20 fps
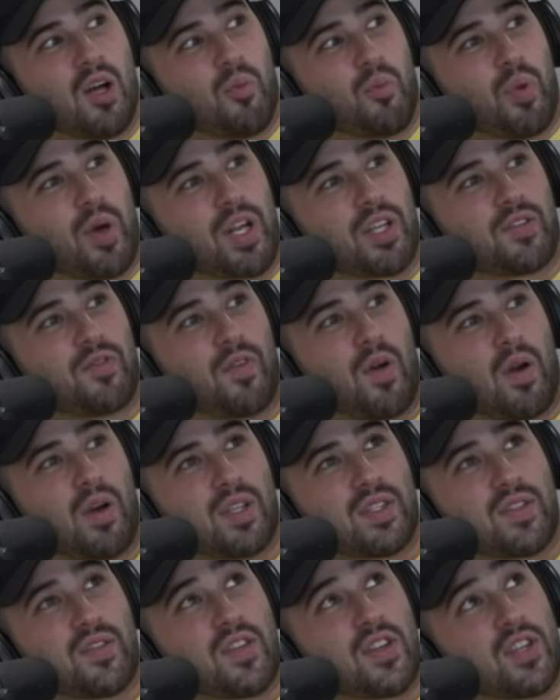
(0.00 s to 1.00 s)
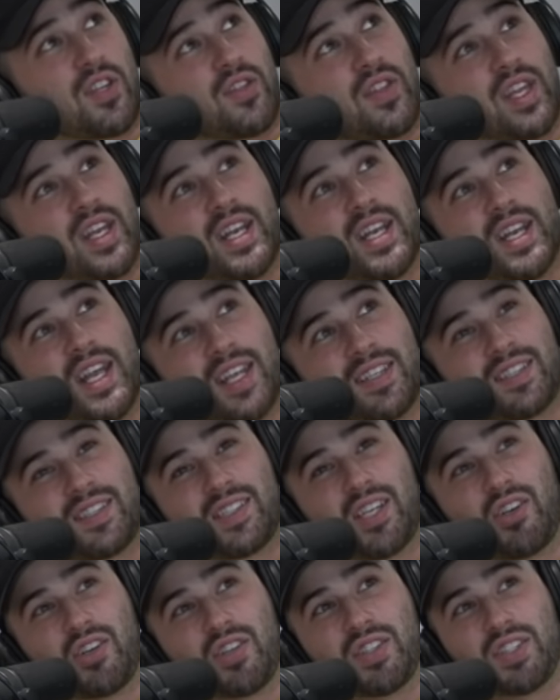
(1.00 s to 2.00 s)
But as far as the, the
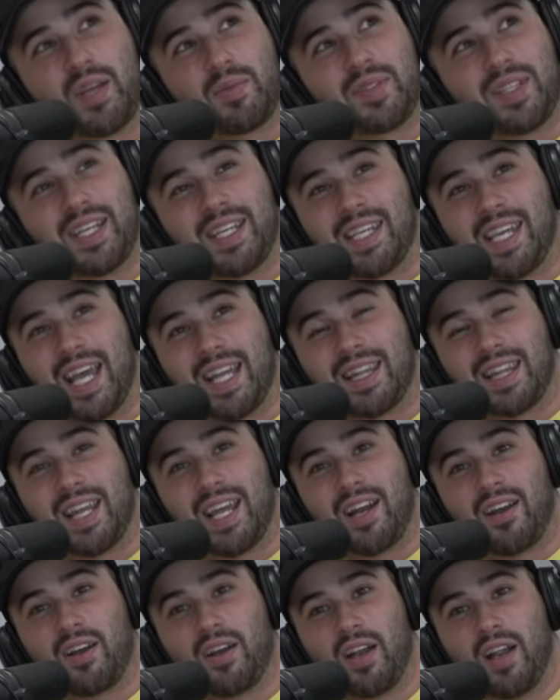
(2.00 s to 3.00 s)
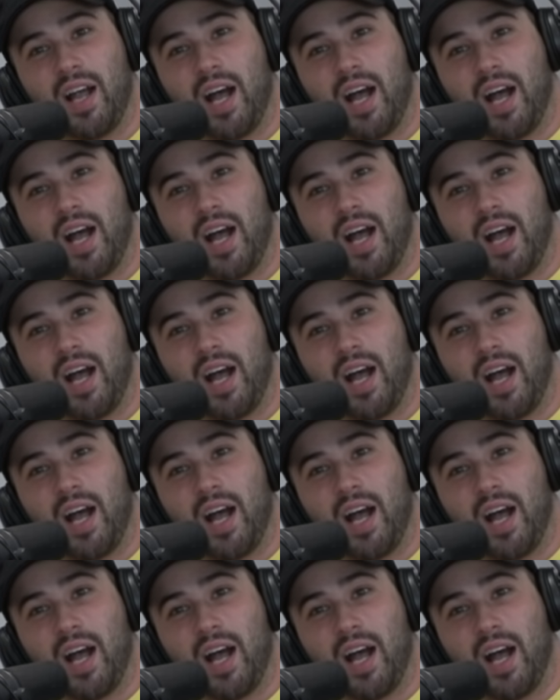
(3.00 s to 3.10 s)
necessary steps to get there,